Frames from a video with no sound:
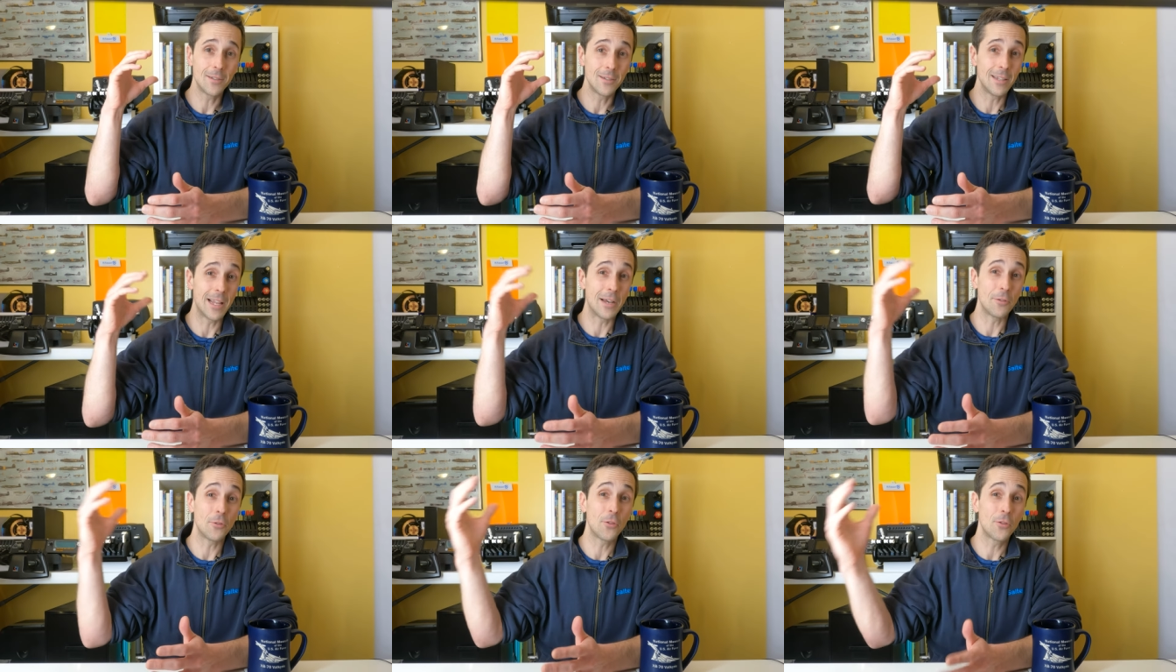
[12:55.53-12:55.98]

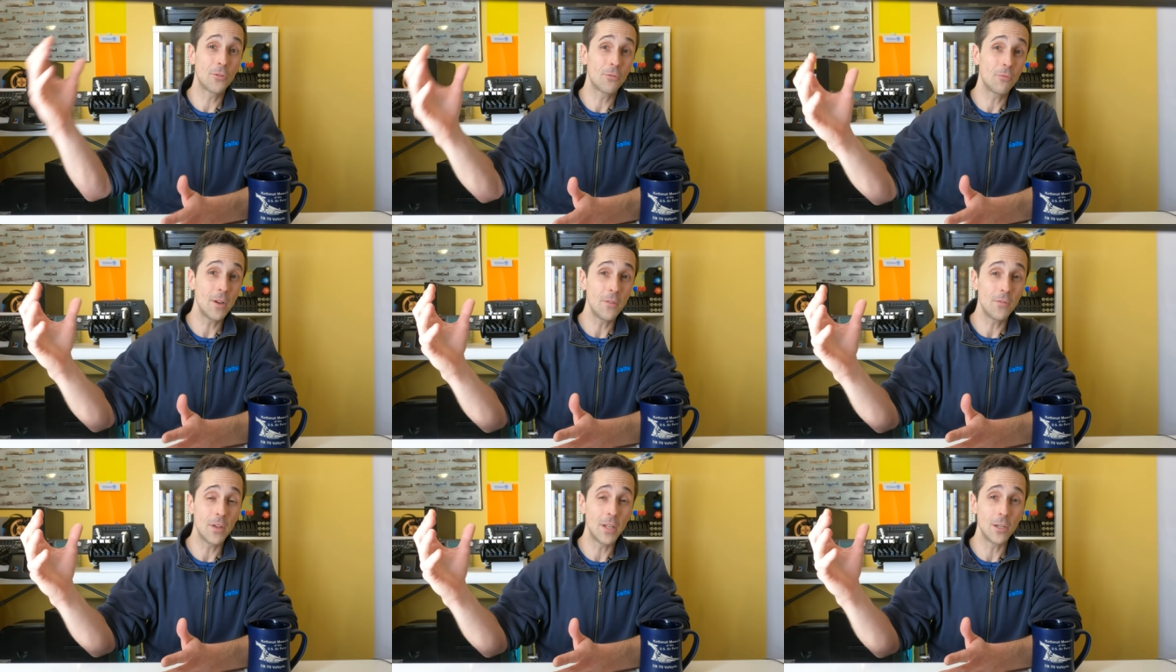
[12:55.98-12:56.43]
now
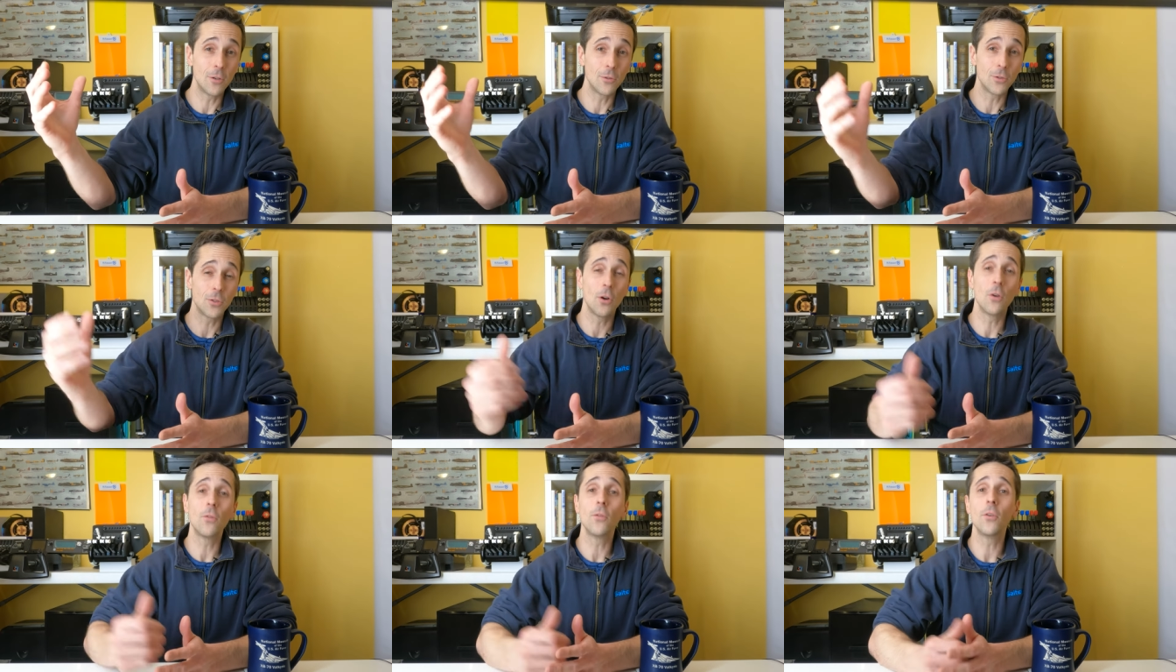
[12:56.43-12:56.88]
three
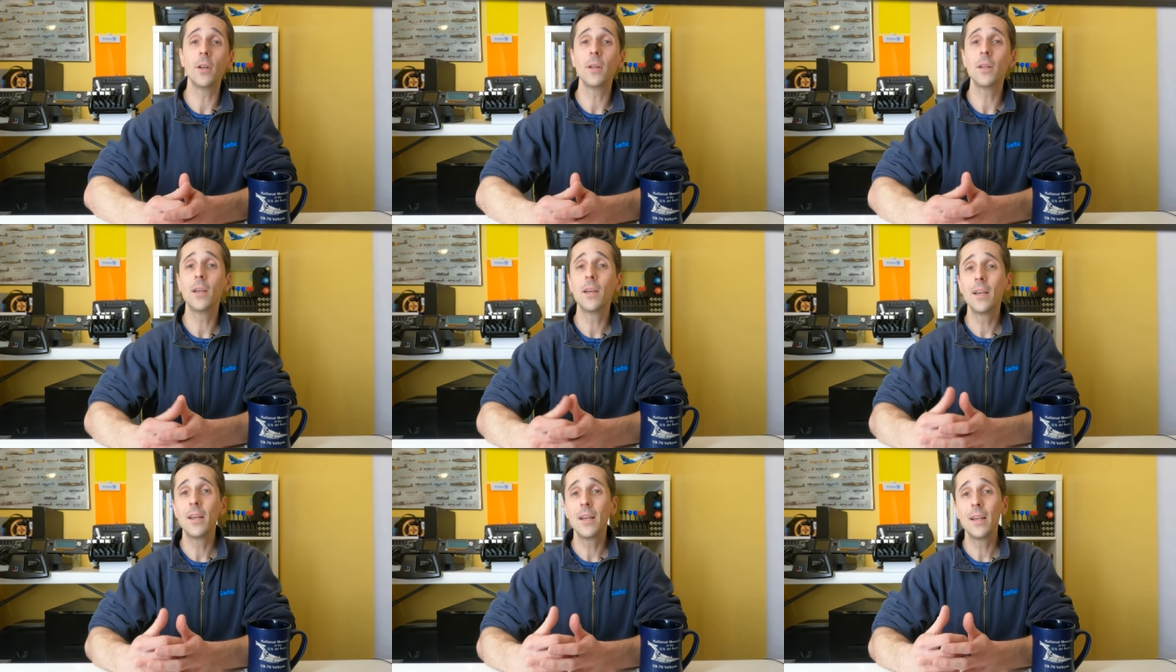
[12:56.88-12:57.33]
videos over it
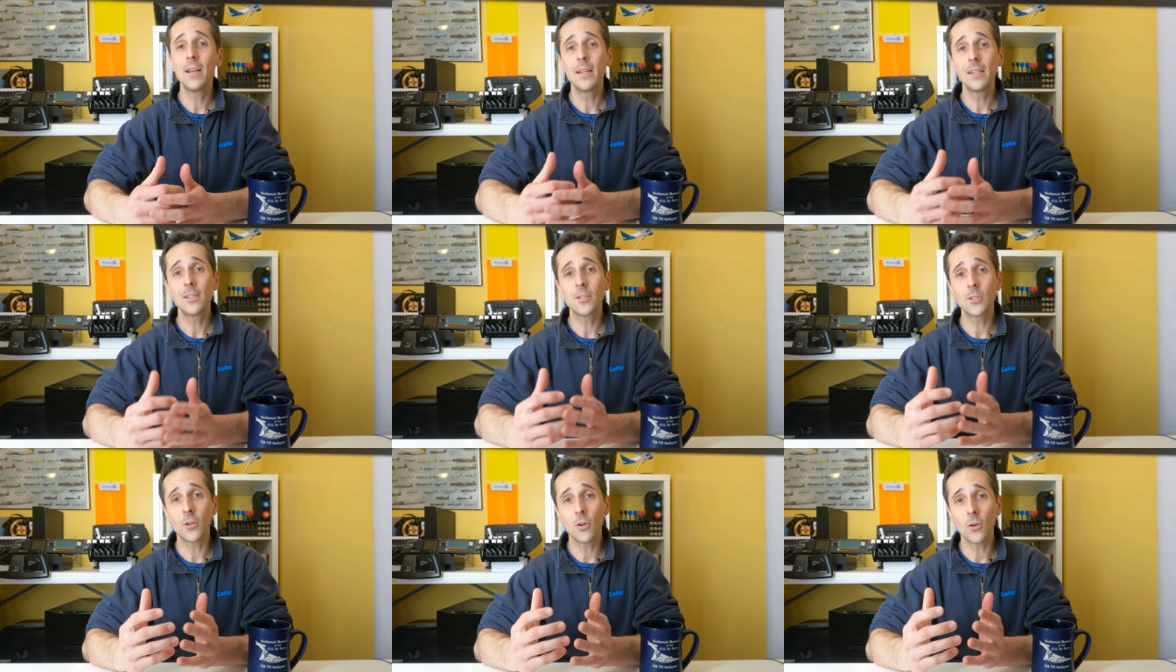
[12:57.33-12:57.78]

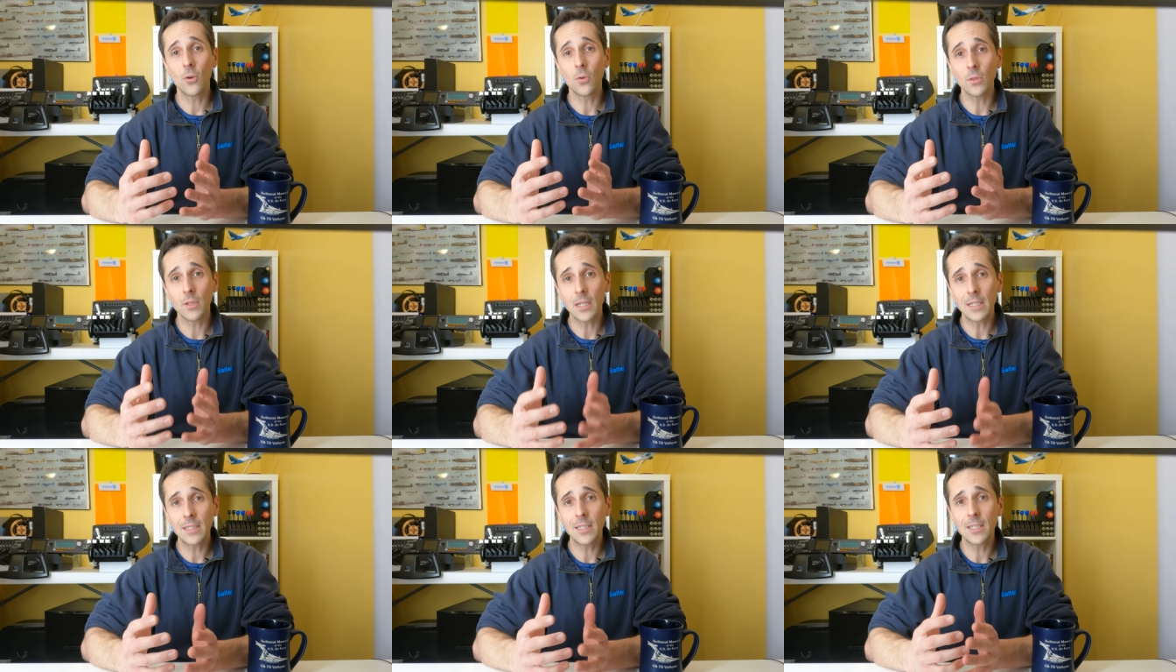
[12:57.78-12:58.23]
so
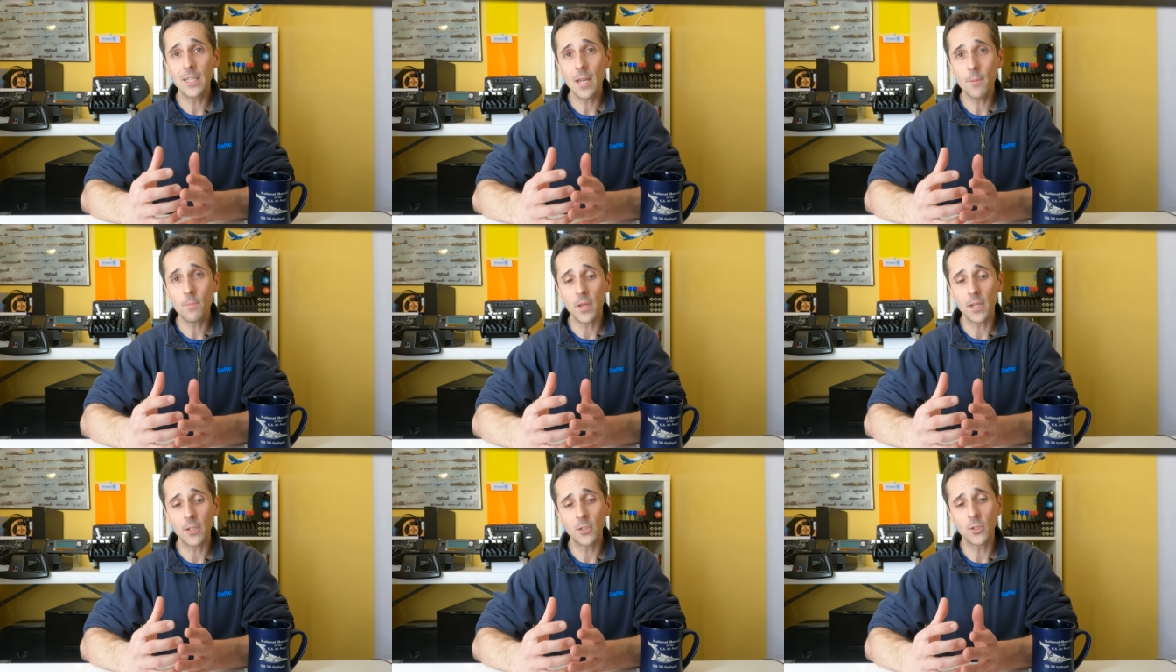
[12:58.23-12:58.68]
let's
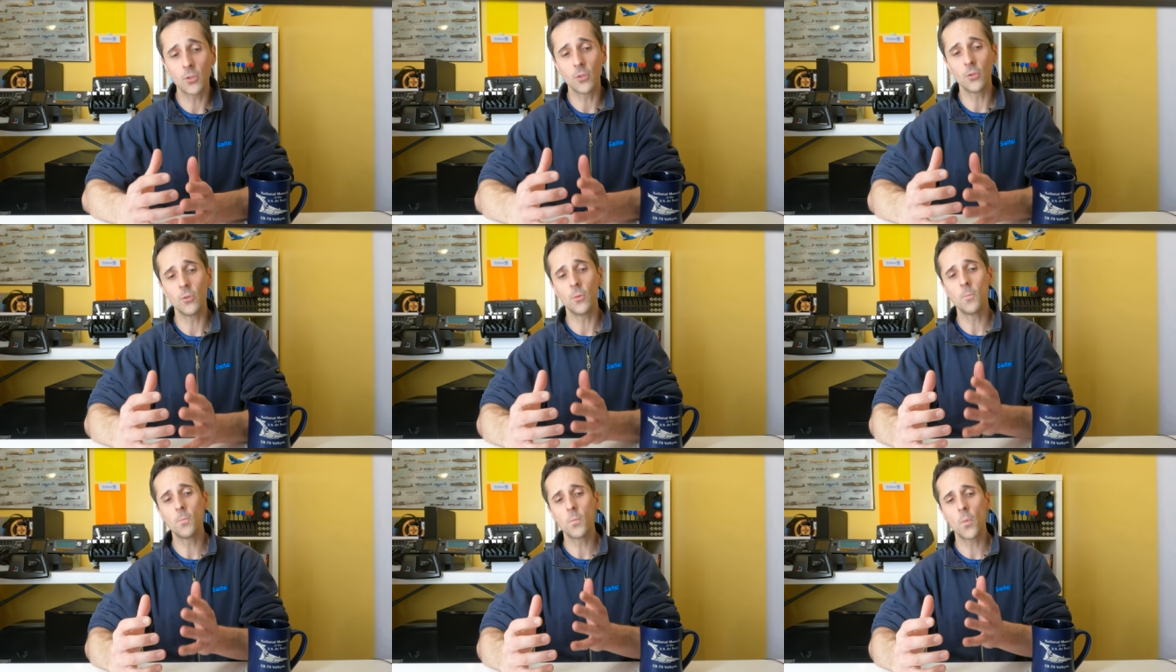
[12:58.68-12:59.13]
step
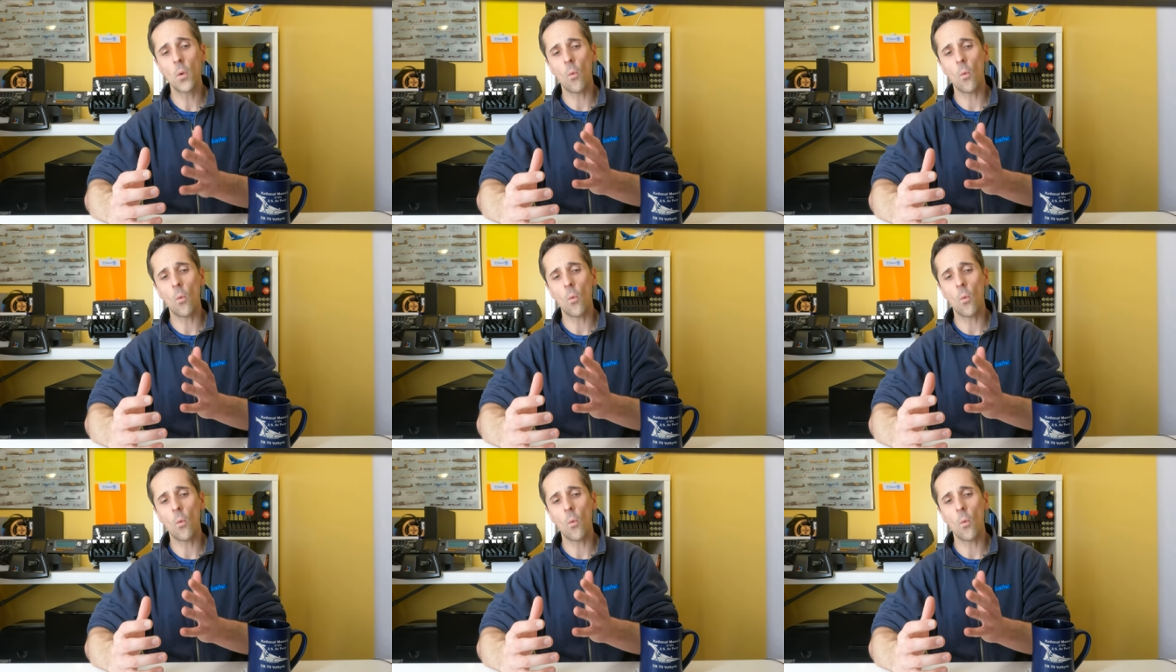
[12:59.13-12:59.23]
into